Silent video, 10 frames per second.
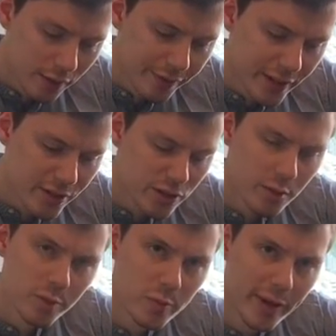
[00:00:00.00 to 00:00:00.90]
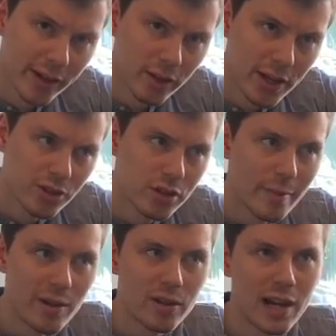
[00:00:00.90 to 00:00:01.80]
there's some speculation
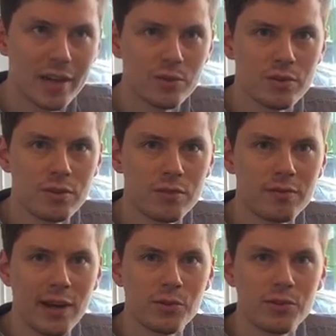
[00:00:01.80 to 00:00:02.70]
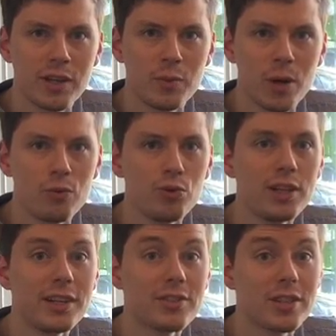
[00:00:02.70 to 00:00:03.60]
about how devout they were
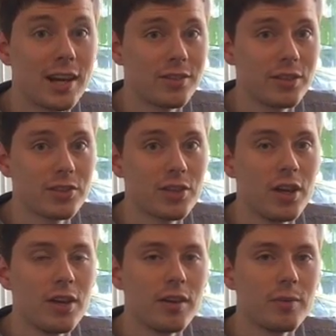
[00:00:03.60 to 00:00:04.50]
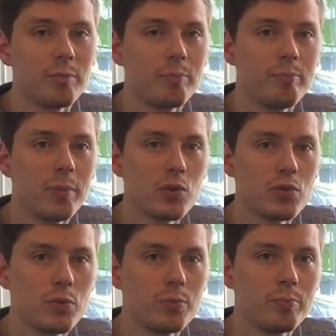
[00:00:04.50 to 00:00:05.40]
really as Catholics. Both
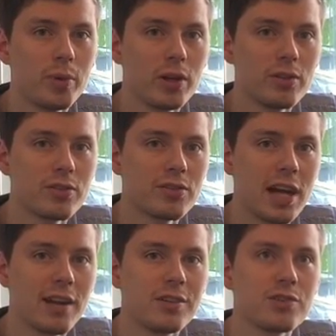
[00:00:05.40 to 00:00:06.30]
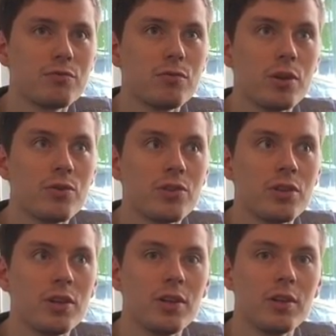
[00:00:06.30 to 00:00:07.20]
Byrd and Tallis wrote
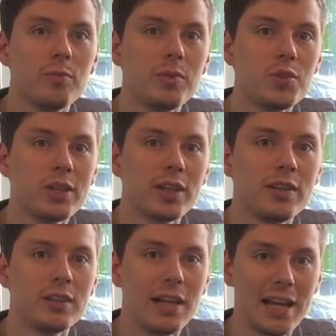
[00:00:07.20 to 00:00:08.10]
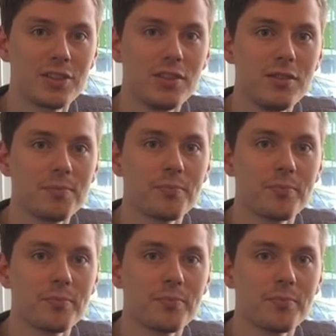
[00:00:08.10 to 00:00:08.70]
music in Latin